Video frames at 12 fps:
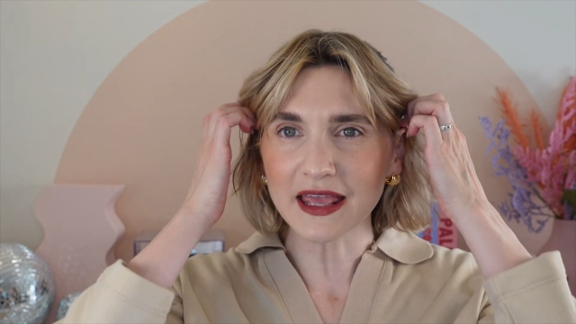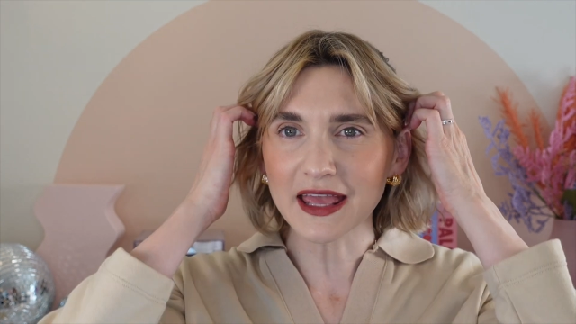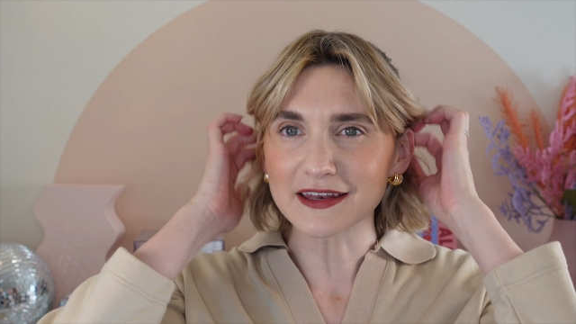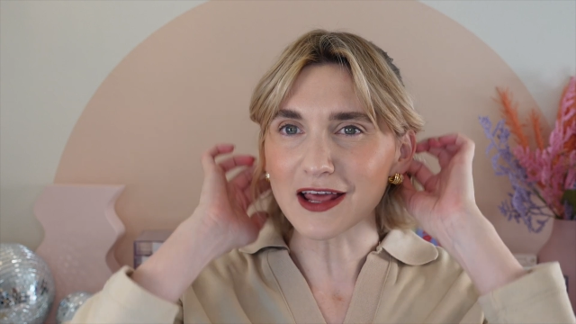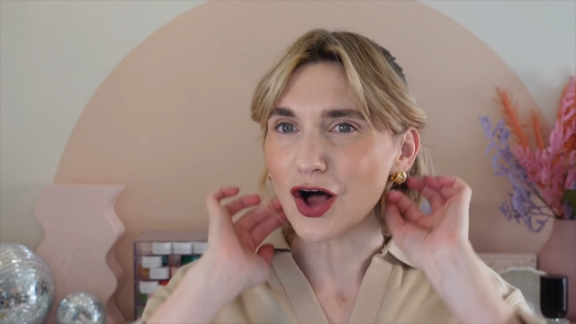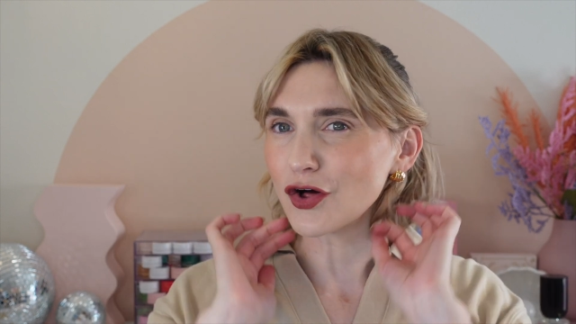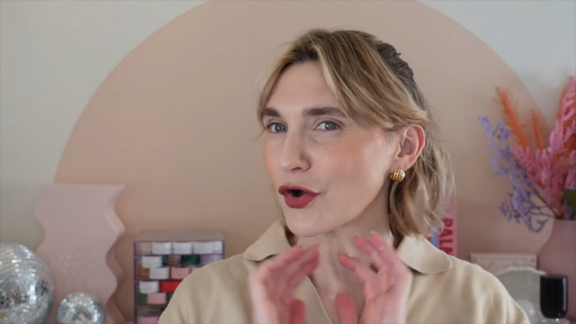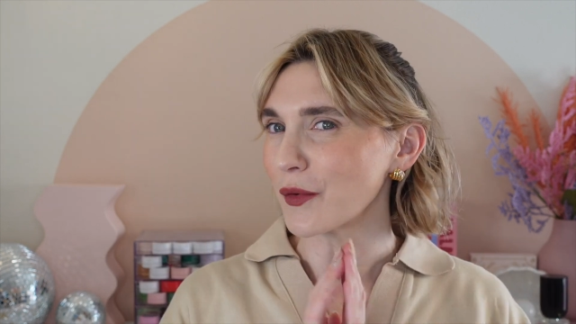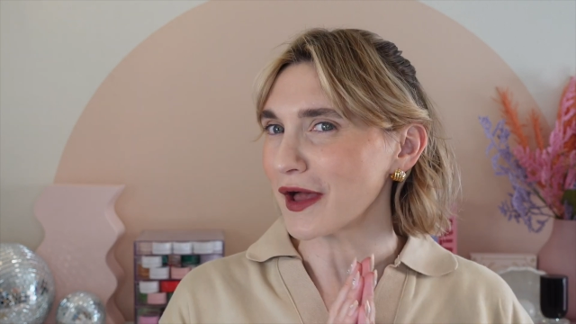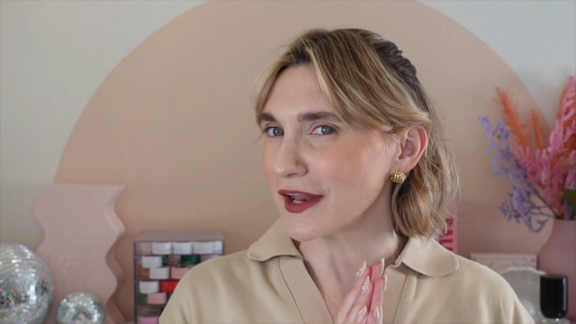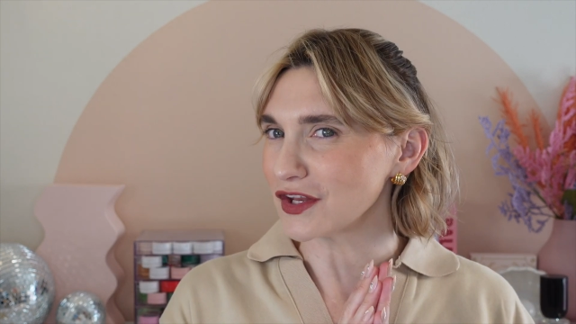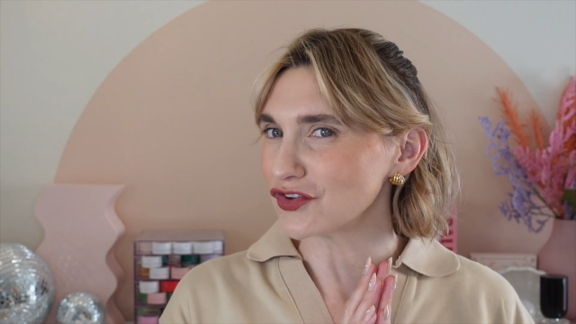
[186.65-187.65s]
and I'll go
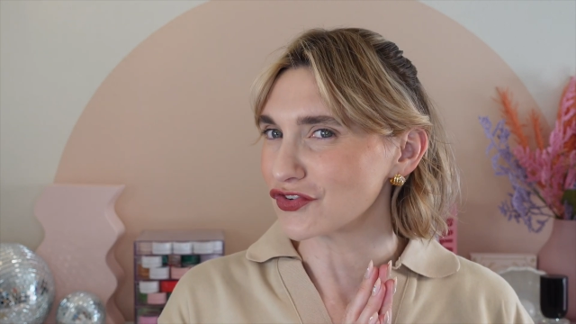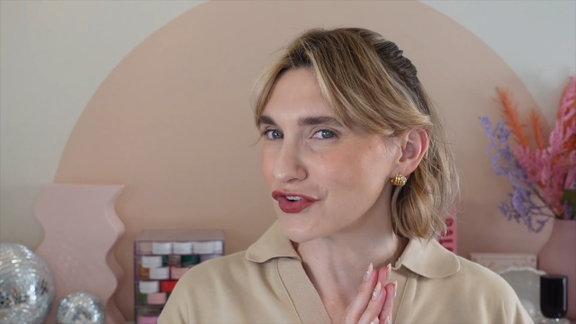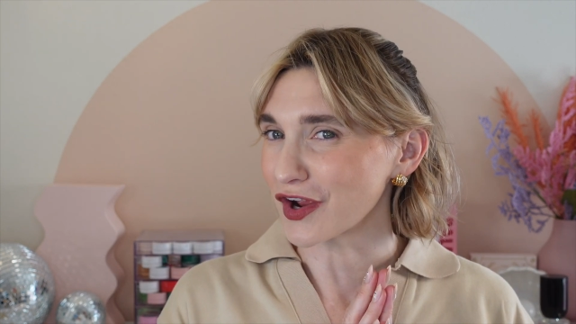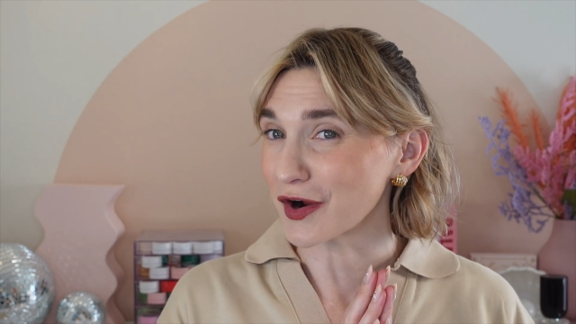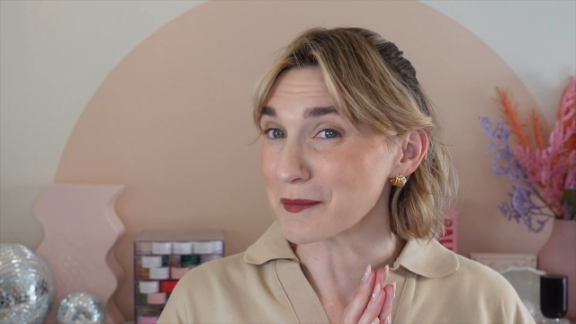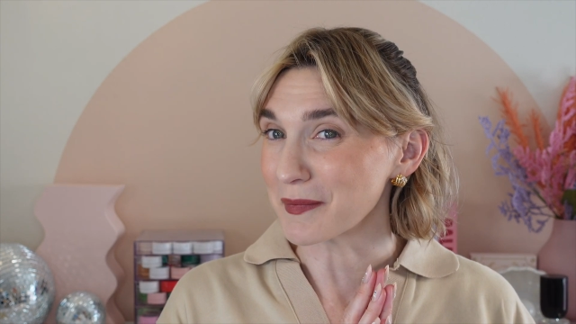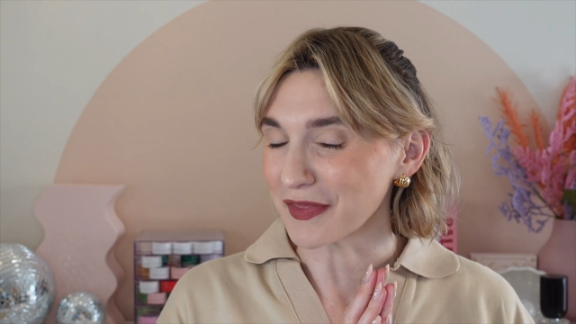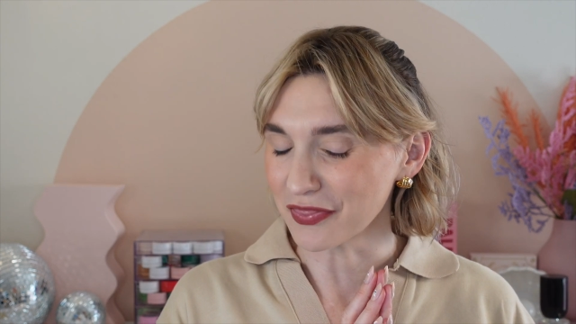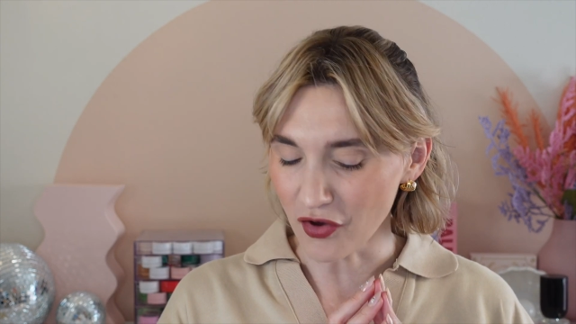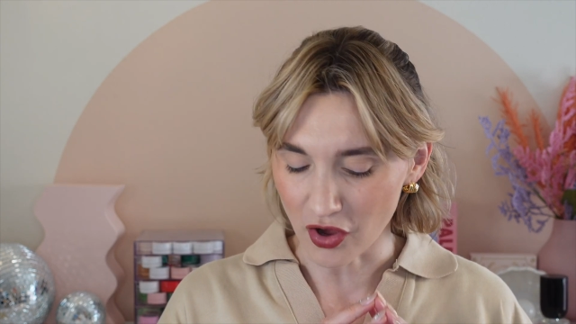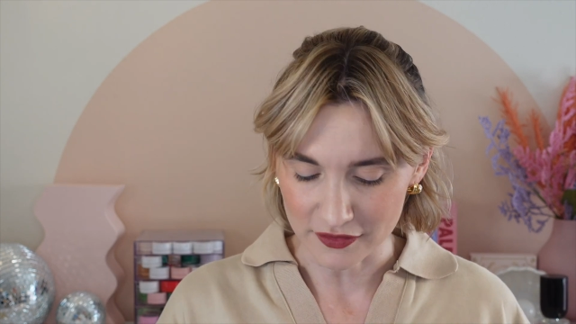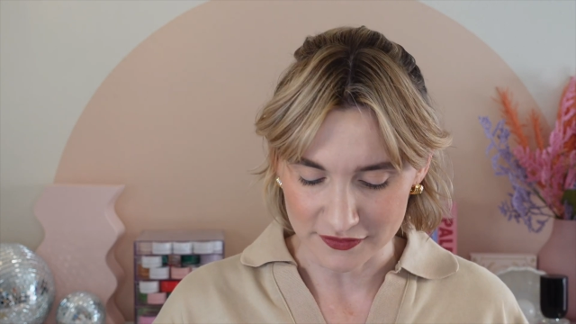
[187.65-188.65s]
ahead and share my
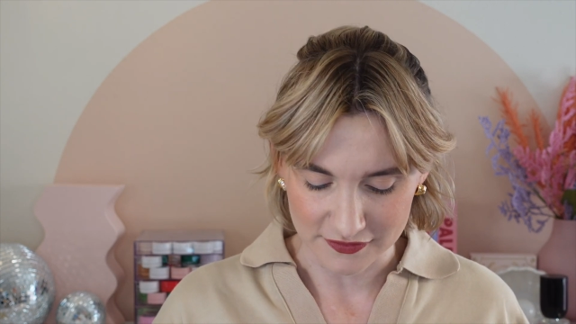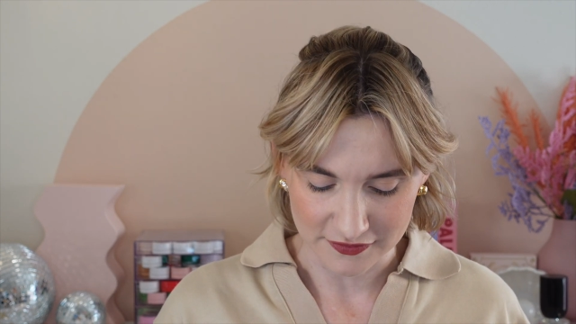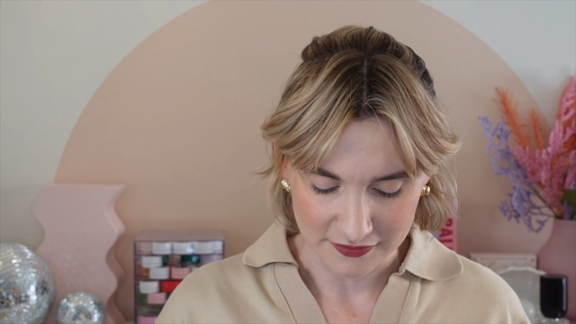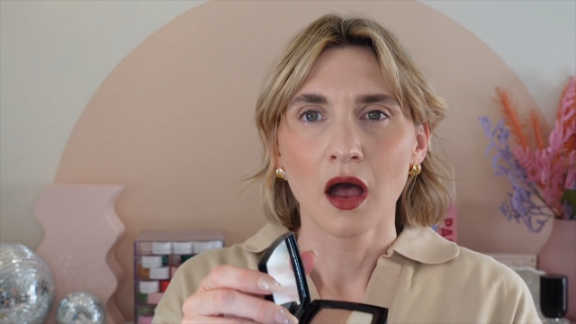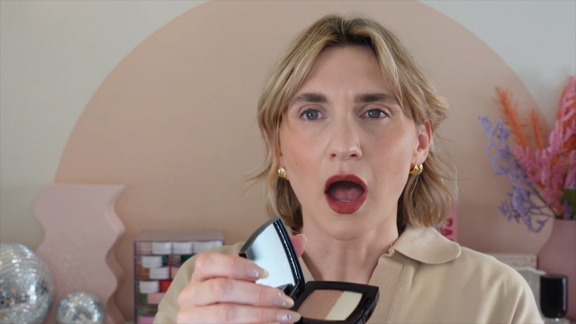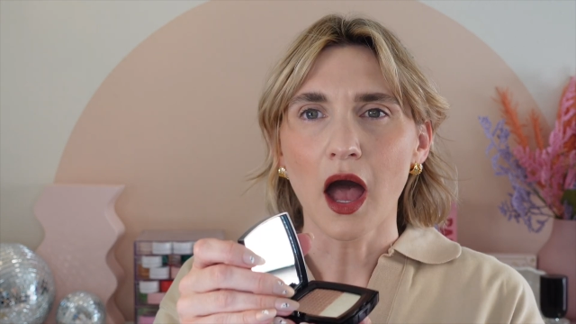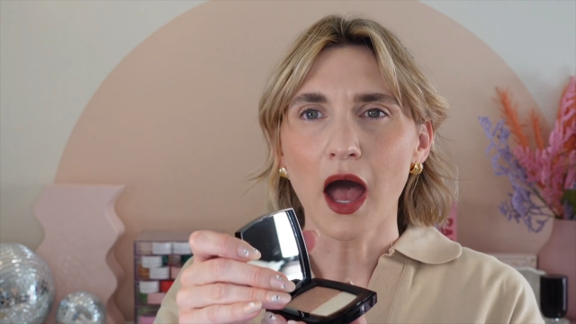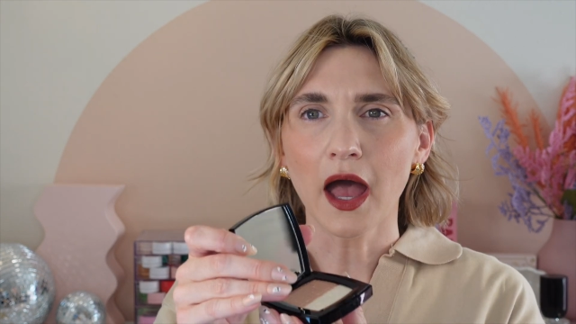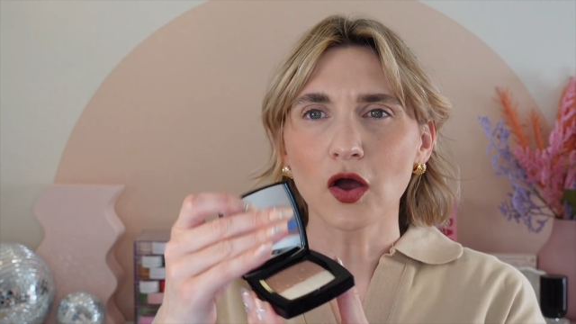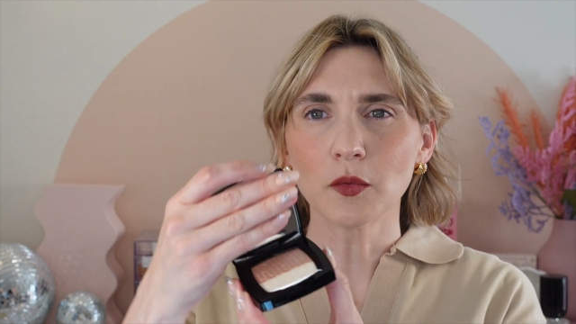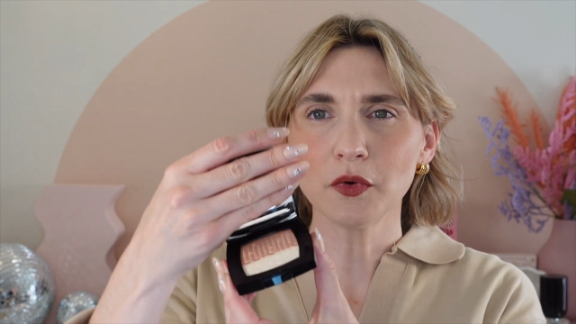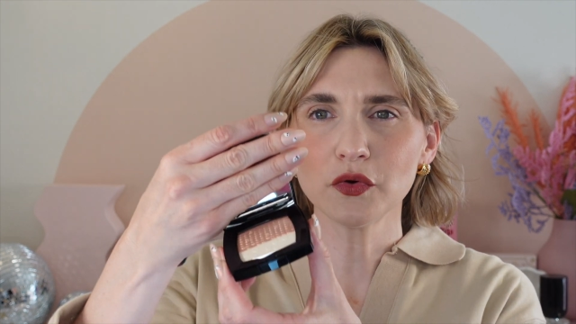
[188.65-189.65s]
thoughts. I
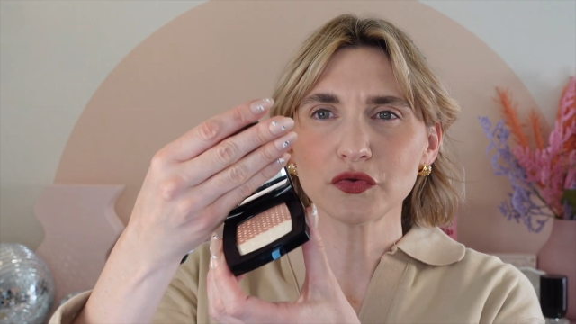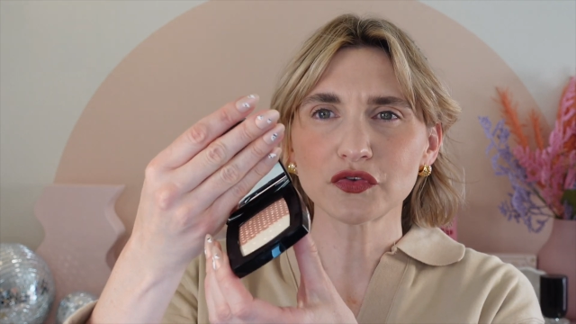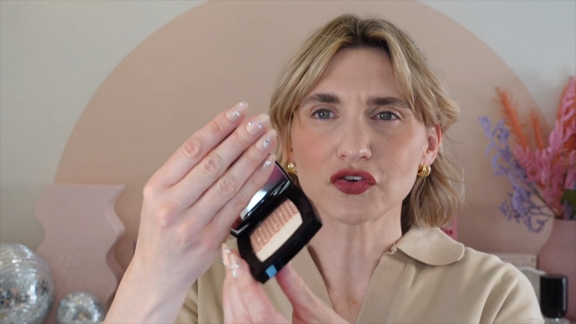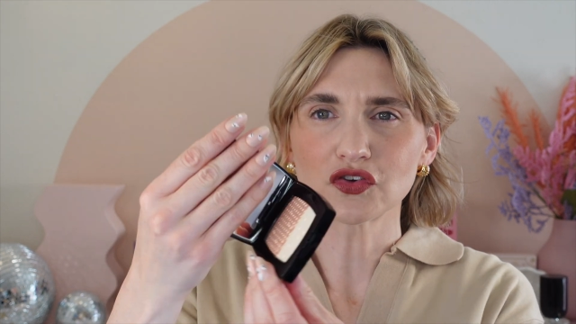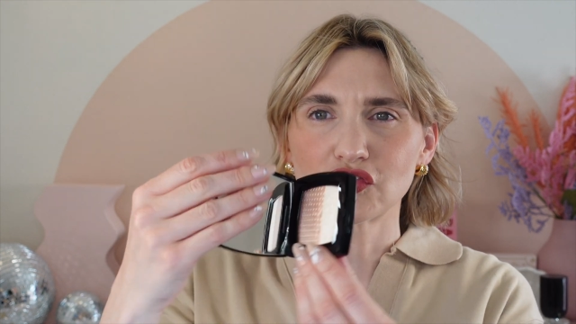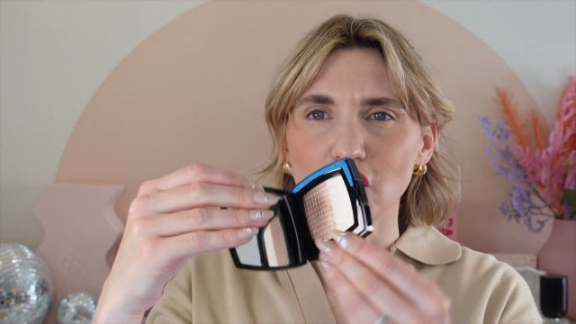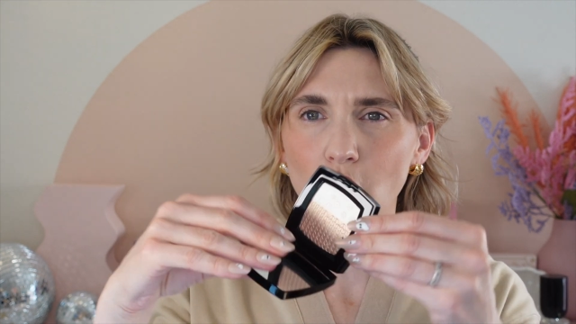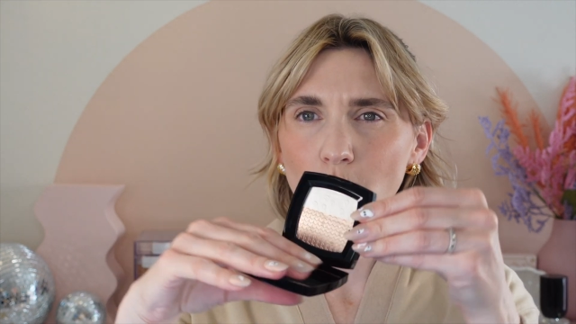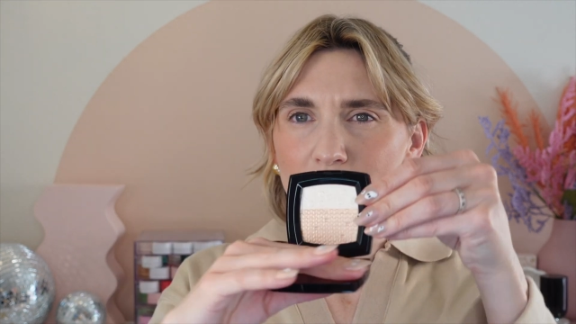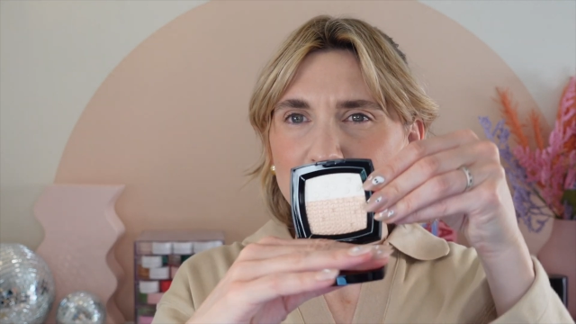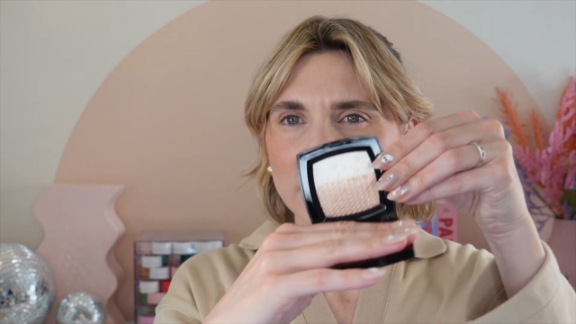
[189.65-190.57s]
almost don't want to